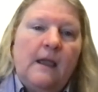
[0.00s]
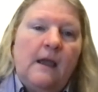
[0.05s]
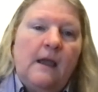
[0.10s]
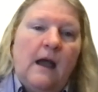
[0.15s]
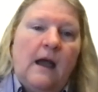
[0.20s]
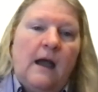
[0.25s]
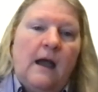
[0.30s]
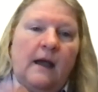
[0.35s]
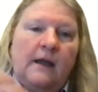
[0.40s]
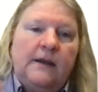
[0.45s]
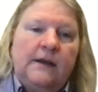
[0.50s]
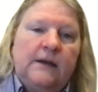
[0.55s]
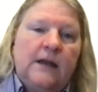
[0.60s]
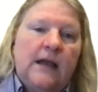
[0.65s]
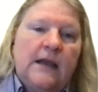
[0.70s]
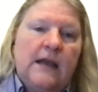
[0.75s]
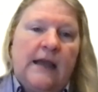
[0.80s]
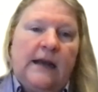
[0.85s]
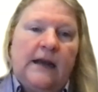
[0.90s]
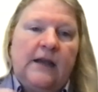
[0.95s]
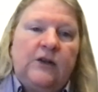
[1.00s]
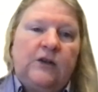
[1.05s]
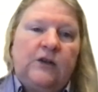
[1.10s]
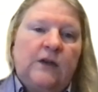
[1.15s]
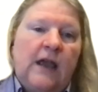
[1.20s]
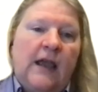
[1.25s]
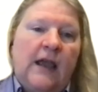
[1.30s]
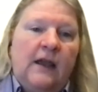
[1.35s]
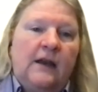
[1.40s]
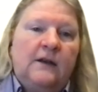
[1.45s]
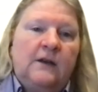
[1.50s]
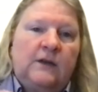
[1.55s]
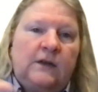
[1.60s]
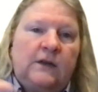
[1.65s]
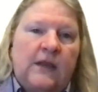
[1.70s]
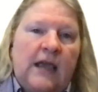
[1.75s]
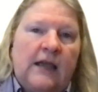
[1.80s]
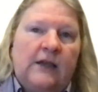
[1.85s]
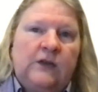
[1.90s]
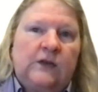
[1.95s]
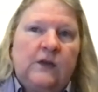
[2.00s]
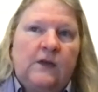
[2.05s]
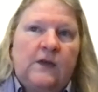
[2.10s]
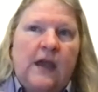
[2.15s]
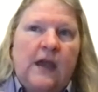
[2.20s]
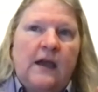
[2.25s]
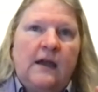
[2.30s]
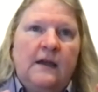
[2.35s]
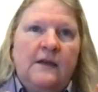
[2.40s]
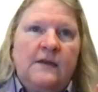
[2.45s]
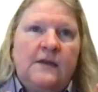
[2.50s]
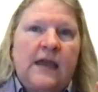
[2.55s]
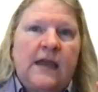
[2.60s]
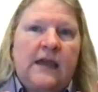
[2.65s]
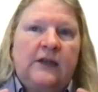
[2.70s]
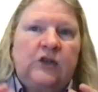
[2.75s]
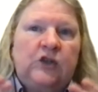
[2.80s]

And that